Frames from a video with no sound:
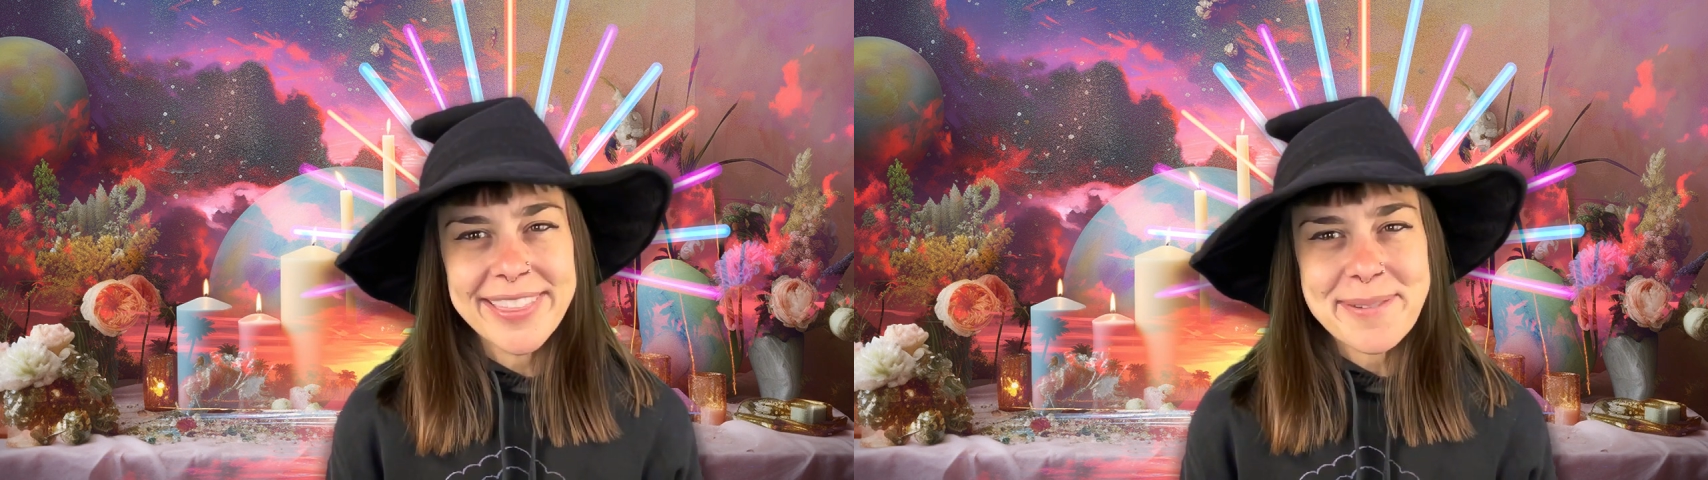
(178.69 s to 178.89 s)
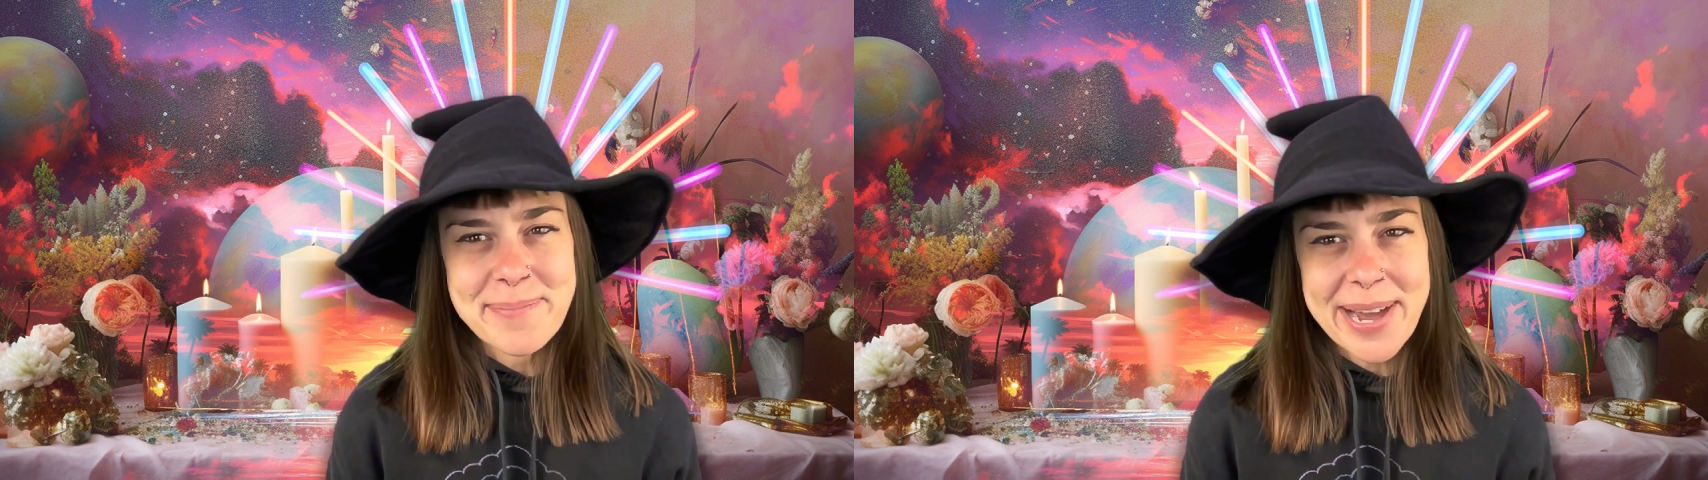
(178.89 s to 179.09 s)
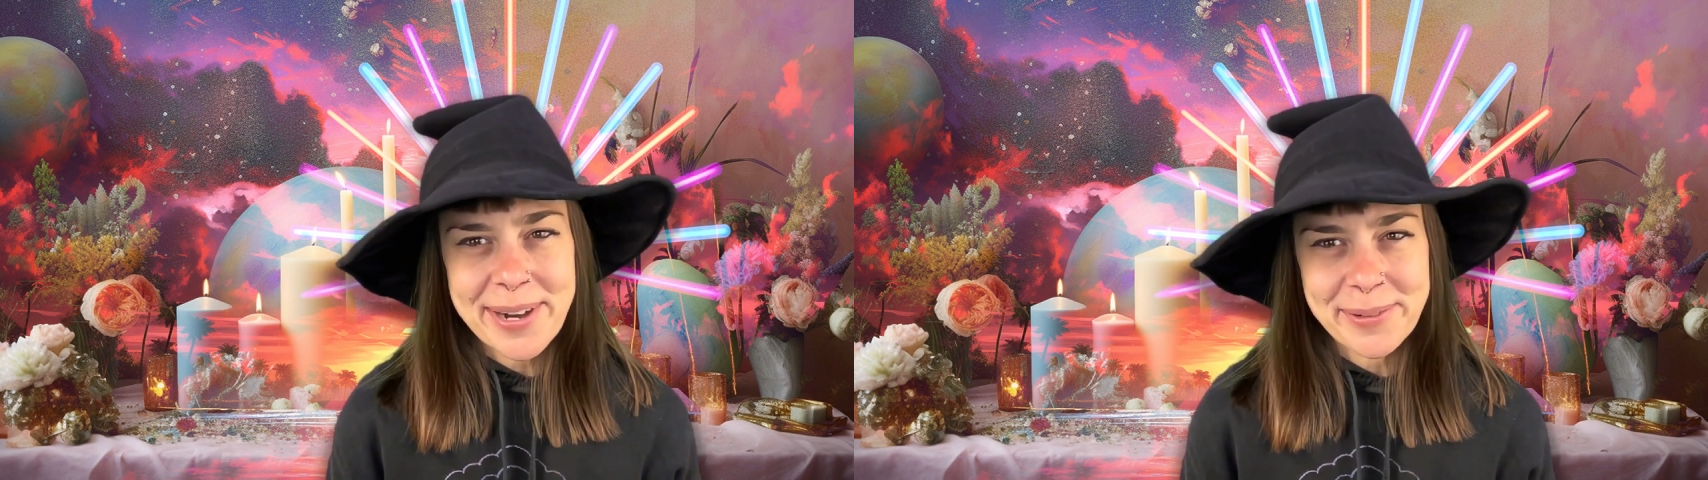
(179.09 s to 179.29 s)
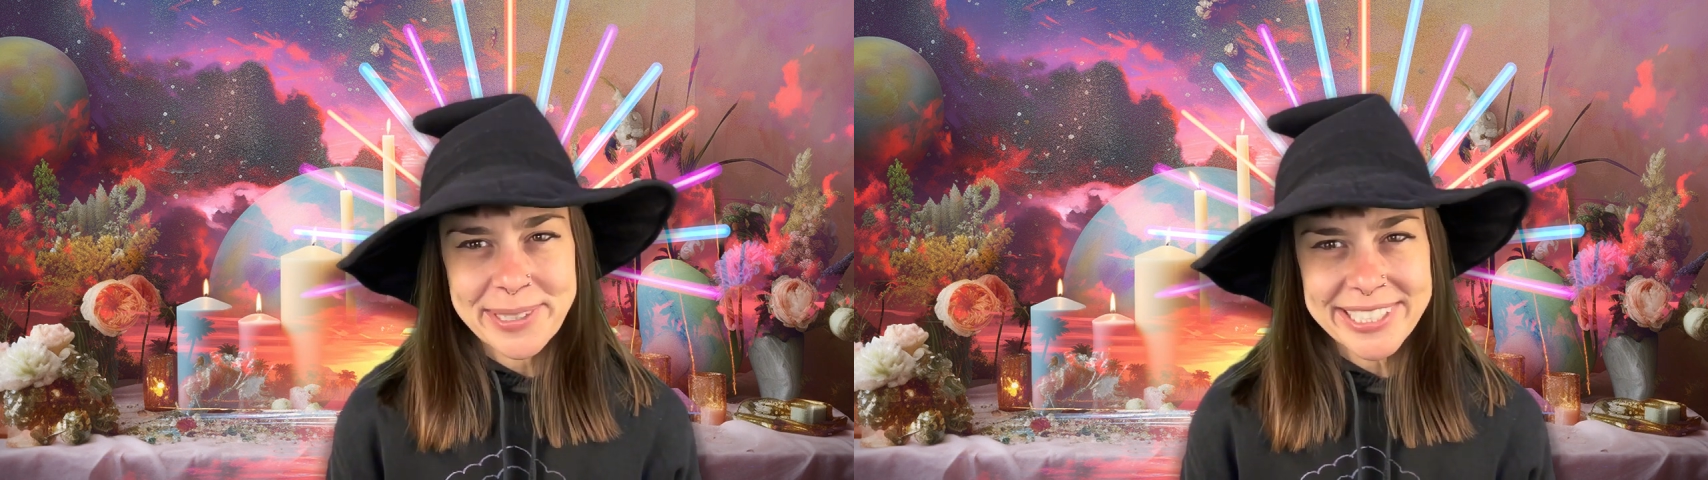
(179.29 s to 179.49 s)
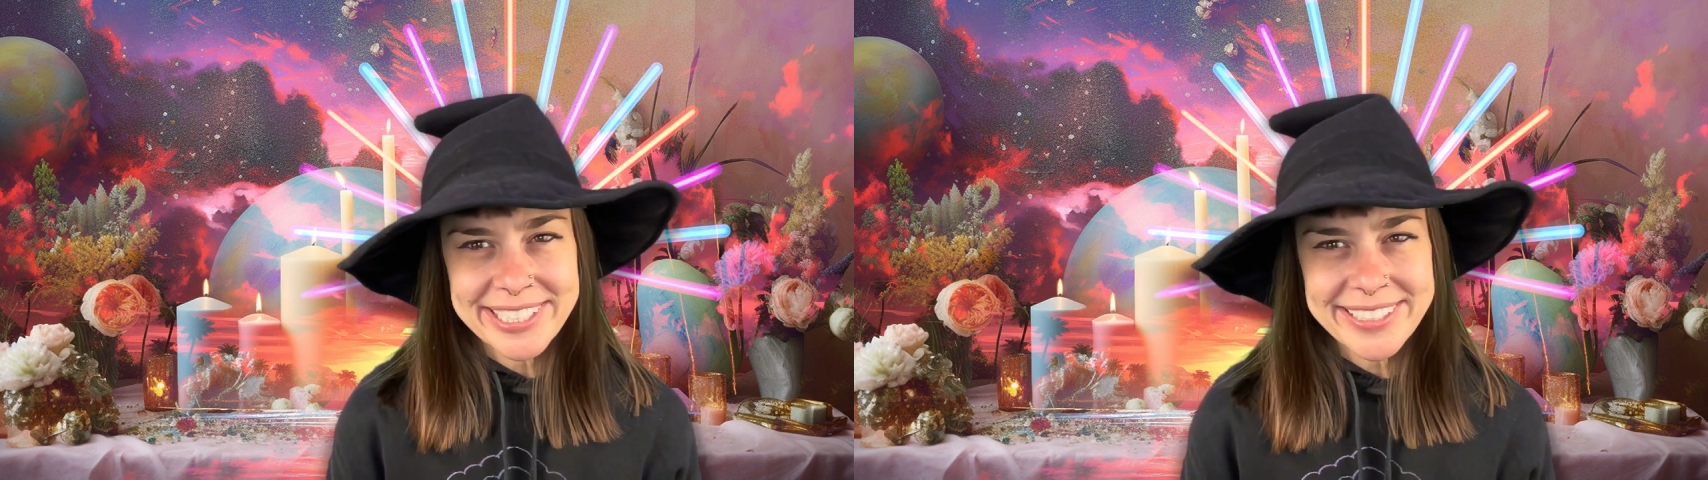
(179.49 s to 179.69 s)
the
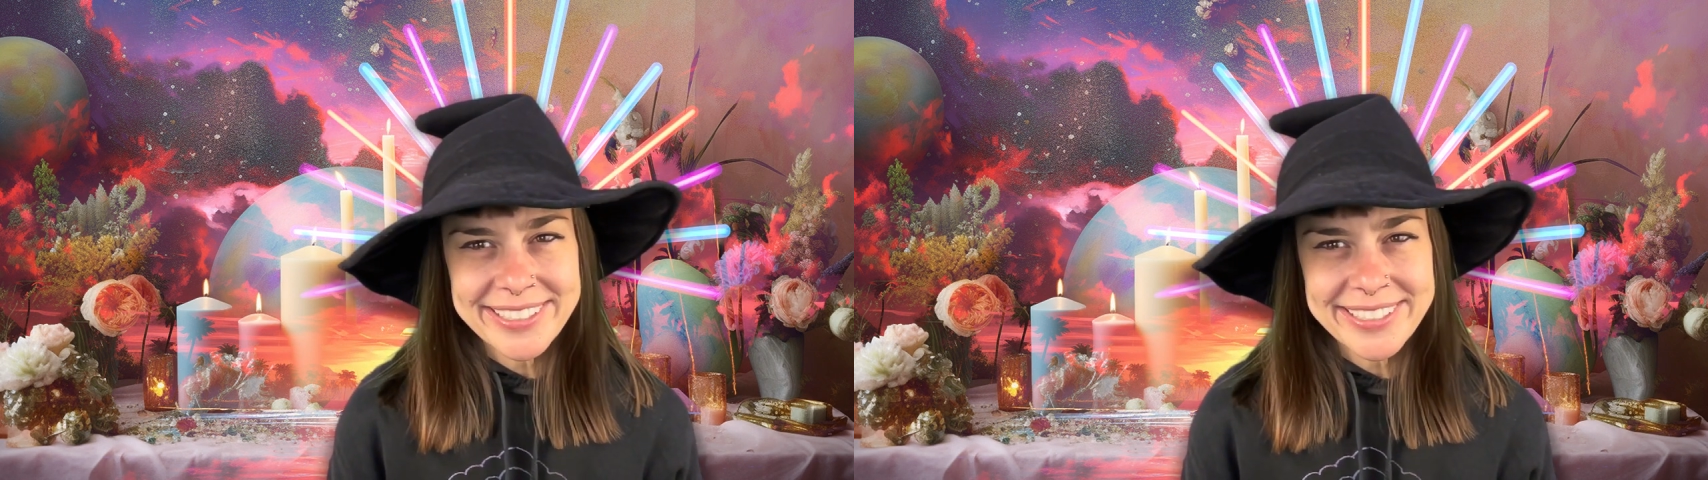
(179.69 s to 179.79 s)
power